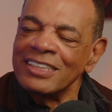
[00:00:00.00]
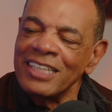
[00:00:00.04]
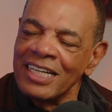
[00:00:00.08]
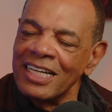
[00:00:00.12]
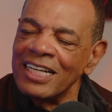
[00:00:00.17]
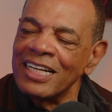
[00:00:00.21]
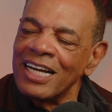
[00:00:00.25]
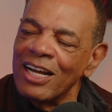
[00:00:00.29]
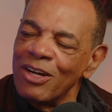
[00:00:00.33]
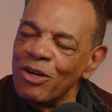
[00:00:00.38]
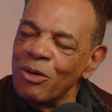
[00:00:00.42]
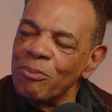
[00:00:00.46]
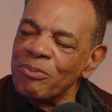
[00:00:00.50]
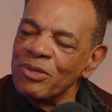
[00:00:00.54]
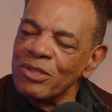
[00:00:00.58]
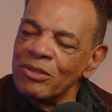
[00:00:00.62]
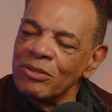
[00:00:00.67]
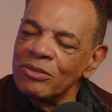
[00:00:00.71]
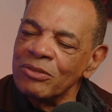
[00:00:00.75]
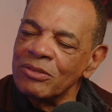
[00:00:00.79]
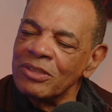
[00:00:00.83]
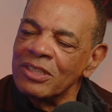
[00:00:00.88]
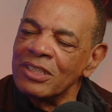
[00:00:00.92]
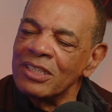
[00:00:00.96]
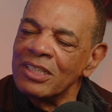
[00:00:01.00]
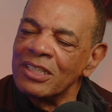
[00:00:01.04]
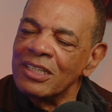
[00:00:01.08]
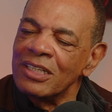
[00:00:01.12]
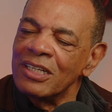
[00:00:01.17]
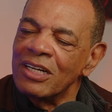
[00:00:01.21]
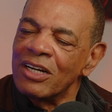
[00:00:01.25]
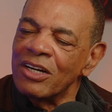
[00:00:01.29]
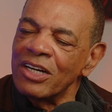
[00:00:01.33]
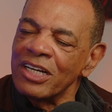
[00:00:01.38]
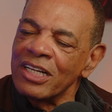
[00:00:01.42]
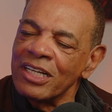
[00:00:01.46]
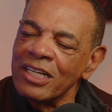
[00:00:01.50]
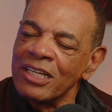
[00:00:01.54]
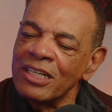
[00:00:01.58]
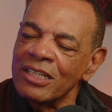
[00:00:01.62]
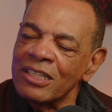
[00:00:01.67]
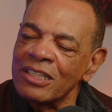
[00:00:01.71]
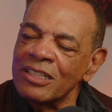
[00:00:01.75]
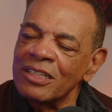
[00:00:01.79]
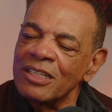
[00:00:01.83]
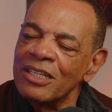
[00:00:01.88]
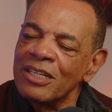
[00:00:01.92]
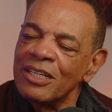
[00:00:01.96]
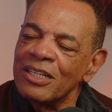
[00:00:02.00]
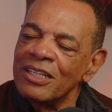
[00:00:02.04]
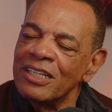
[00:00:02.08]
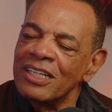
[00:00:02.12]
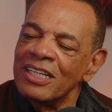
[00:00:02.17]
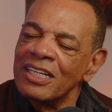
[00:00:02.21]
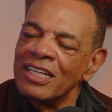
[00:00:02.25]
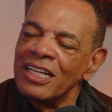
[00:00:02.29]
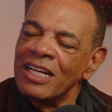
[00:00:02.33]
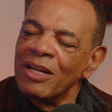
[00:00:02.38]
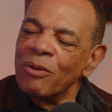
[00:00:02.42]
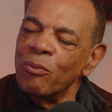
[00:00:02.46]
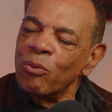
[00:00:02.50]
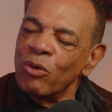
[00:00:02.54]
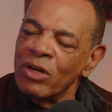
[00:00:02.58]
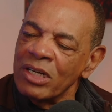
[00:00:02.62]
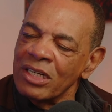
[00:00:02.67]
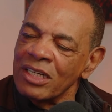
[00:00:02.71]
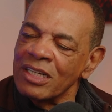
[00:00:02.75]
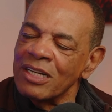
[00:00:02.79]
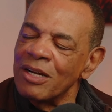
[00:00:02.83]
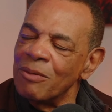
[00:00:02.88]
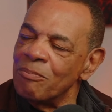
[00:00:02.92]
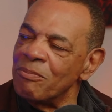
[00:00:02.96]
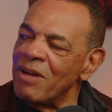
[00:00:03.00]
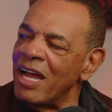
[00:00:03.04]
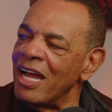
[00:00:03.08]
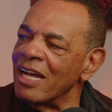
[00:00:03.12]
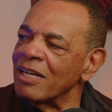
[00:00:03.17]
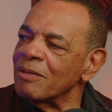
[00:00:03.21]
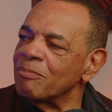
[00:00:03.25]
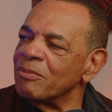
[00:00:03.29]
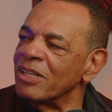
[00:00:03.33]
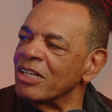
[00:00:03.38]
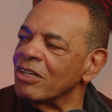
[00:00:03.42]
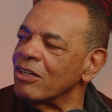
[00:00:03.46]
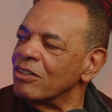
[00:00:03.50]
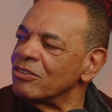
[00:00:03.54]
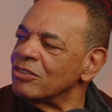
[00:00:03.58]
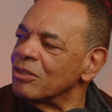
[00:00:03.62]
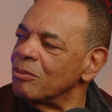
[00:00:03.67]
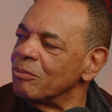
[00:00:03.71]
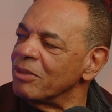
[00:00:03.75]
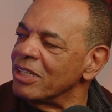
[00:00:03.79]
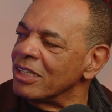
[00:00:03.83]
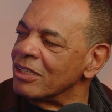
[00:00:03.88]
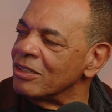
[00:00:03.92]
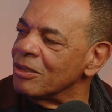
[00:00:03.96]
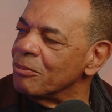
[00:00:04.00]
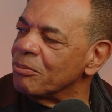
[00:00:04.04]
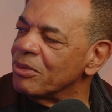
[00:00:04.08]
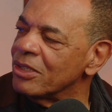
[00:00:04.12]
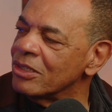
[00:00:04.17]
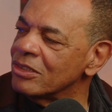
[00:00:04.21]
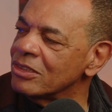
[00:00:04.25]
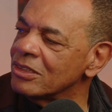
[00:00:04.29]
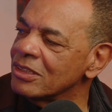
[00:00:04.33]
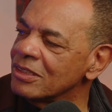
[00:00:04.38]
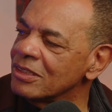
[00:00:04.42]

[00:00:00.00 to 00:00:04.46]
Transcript: done, I hope you are here and want to come back because of the other person.